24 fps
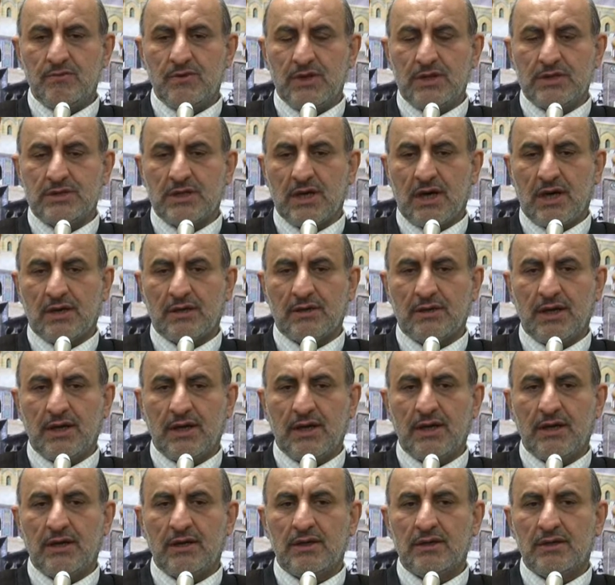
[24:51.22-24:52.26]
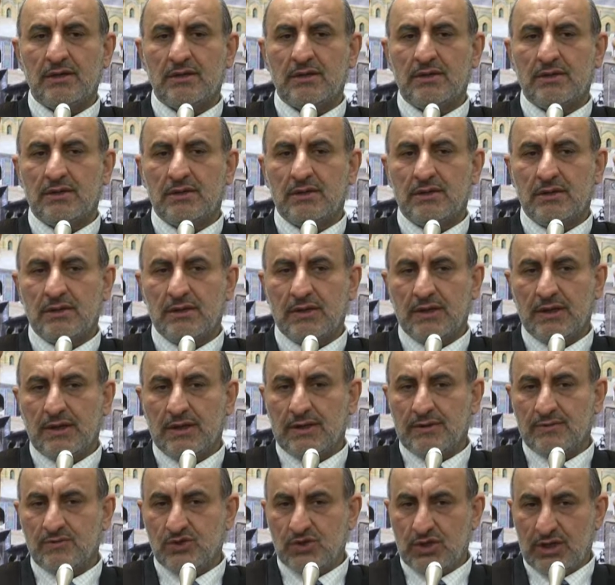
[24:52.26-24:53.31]
These are the
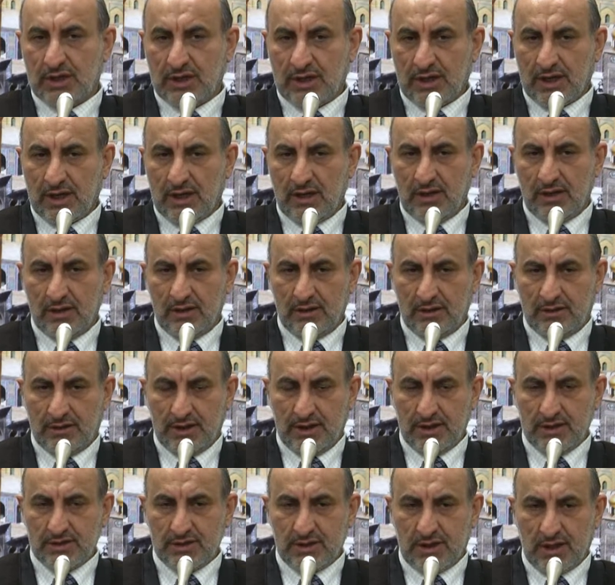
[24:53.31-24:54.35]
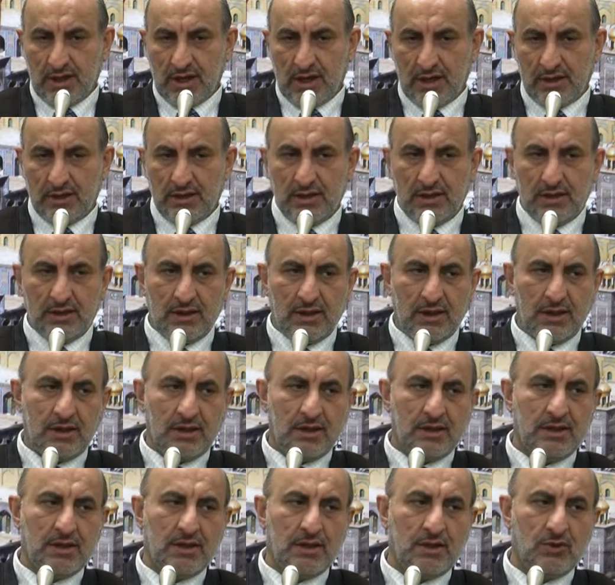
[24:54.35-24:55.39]
general things regarding
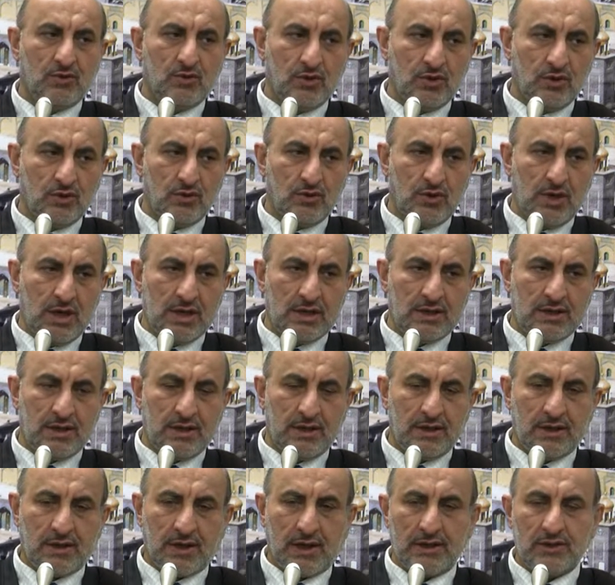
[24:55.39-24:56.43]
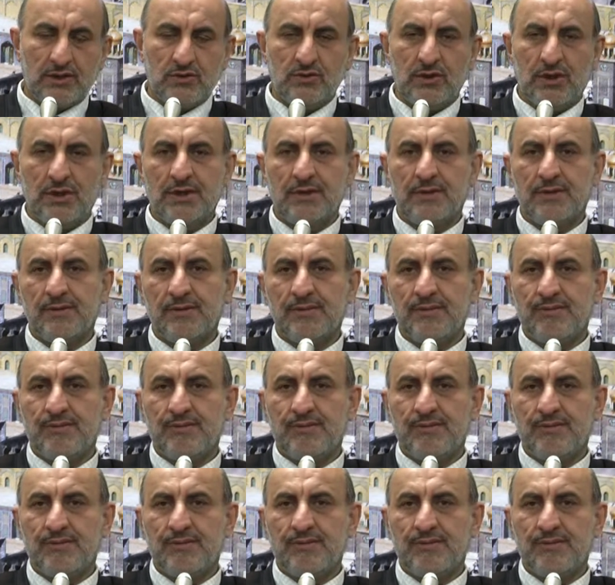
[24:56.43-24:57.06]
the wudu in the right way.